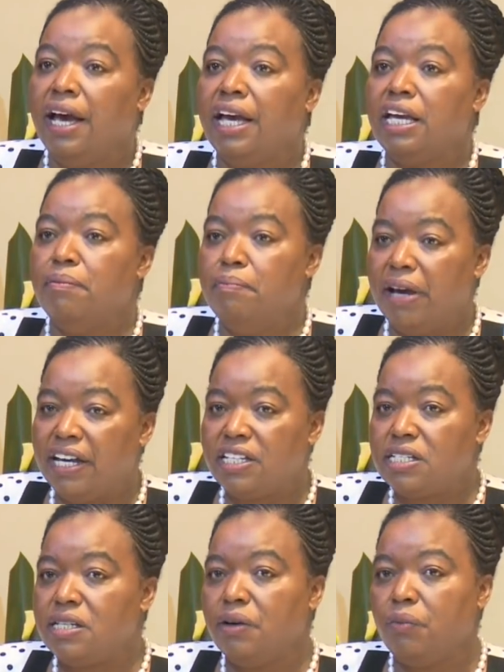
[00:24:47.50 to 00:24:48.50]
He
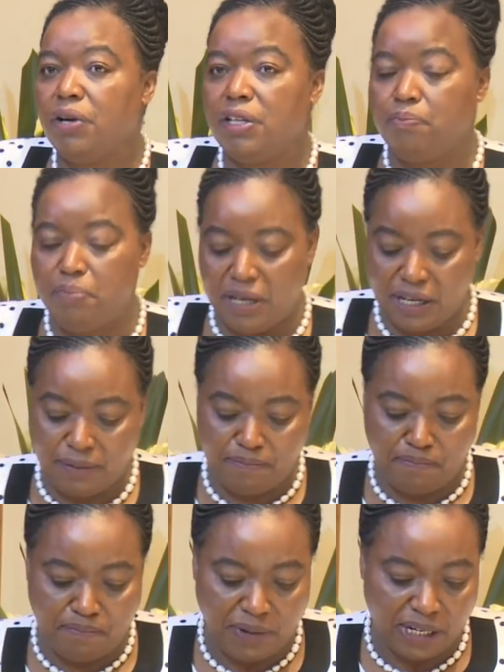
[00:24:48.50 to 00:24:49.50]
met with
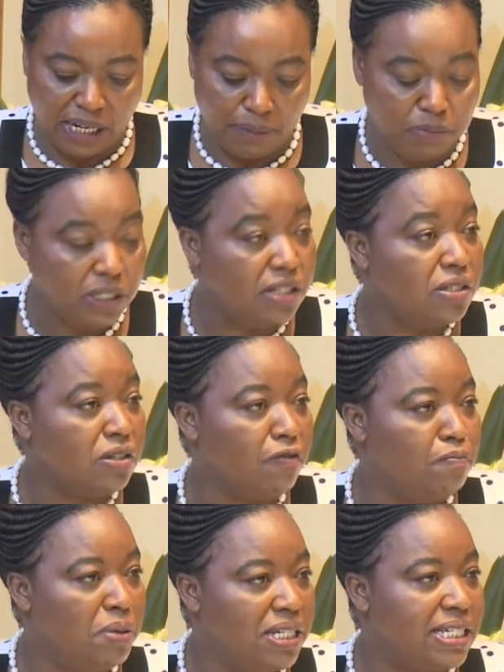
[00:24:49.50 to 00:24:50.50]
big captains
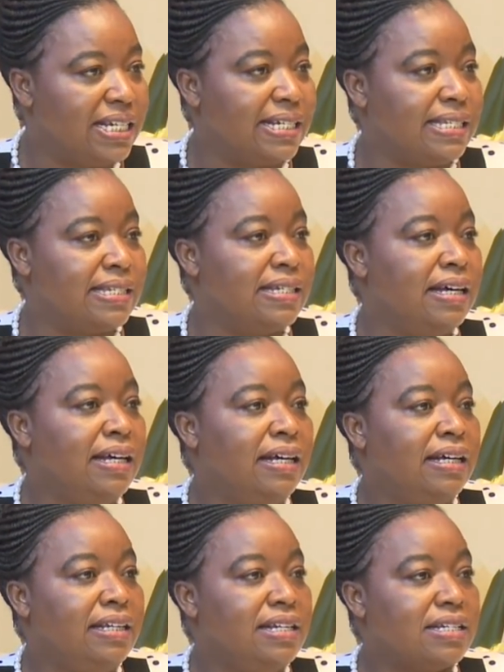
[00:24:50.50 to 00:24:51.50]
of business,
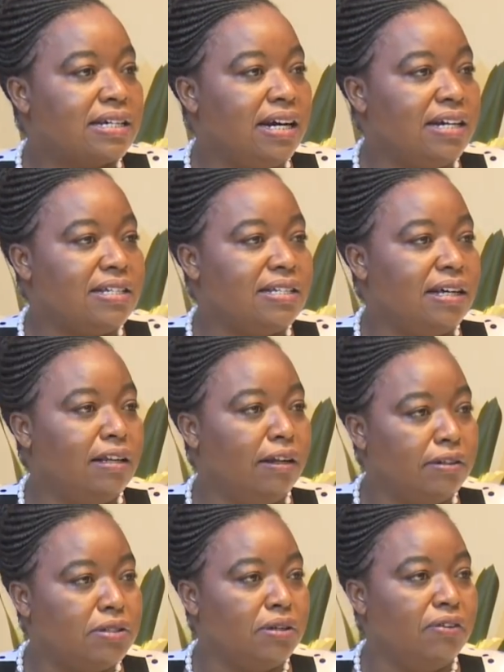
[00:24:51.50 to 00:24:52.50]
discussed a
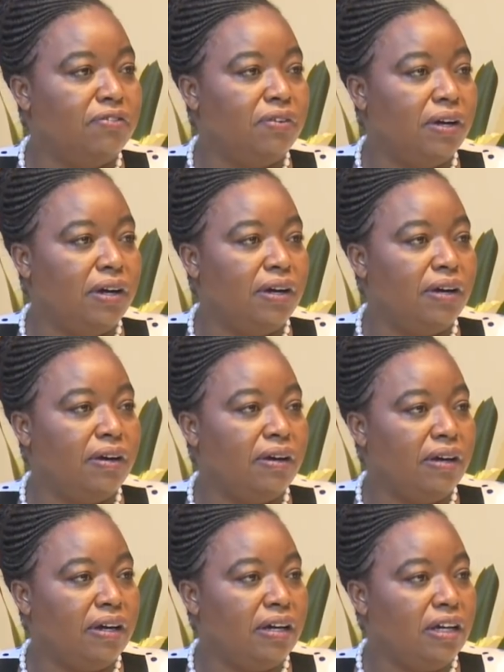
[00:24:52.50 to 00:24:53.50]
lot of uh,
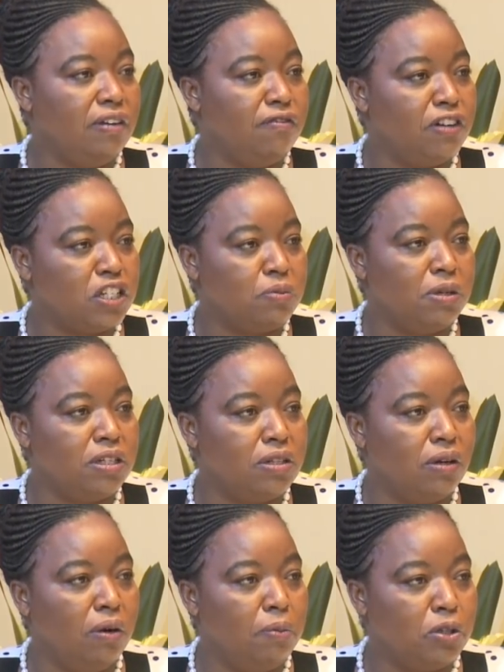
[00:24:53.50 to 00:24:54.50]
uh investment
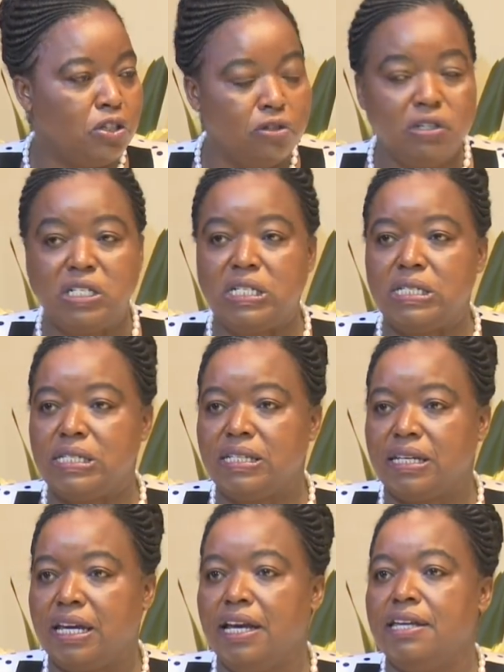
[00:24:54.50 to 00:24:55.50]
opportunities
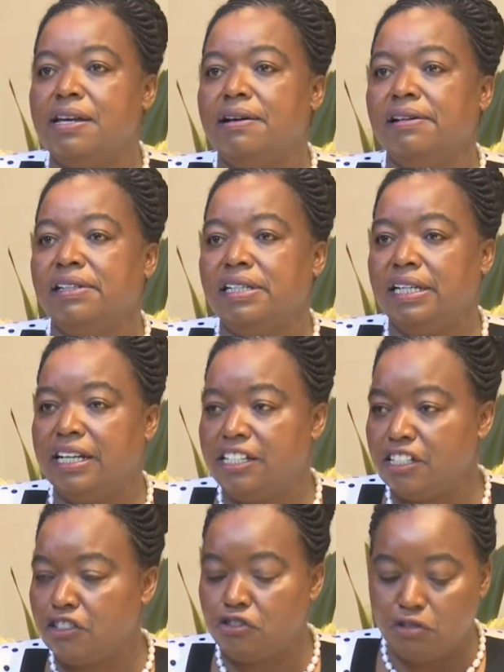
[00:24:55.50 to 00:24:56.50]
in Kenya
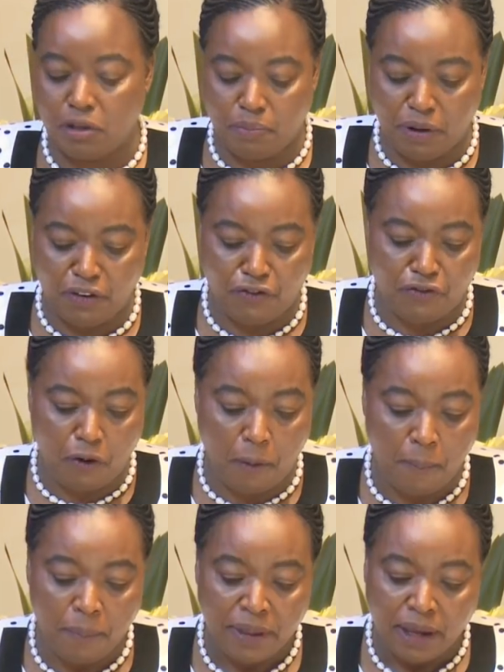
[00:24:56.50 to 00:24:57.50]
relating to the big
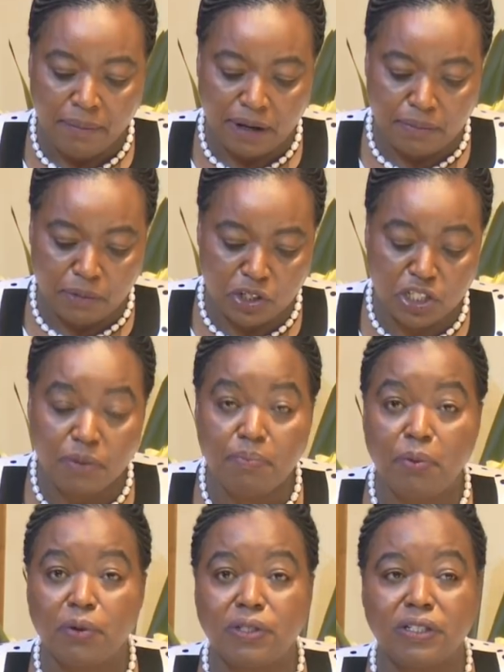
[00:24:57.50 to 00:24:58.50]
four, but most
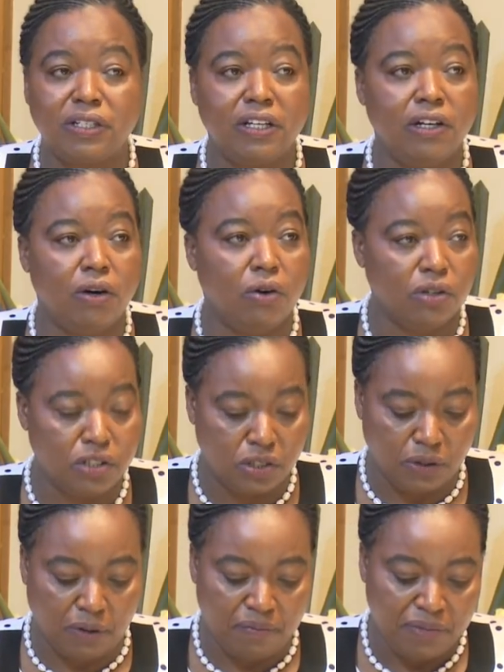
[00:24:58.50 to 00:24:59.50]
importantly
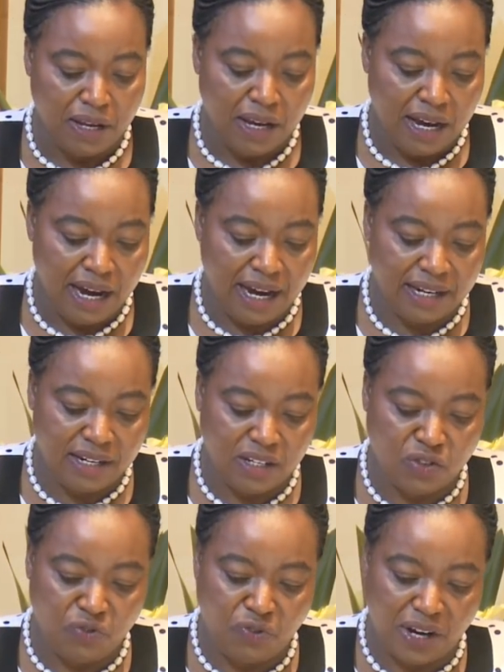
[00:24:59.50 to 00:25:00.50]
also had
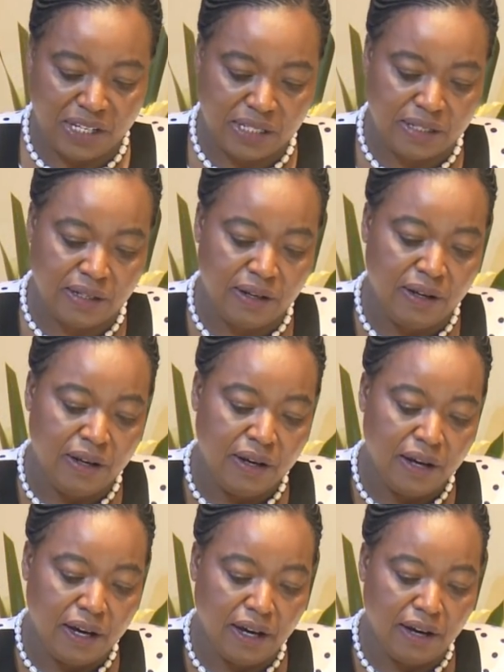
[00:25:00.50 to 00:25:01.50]
his first
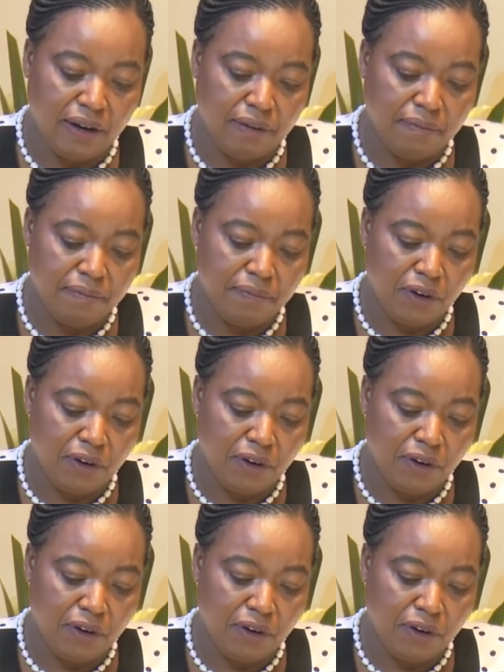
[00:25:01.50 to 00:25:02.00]
um,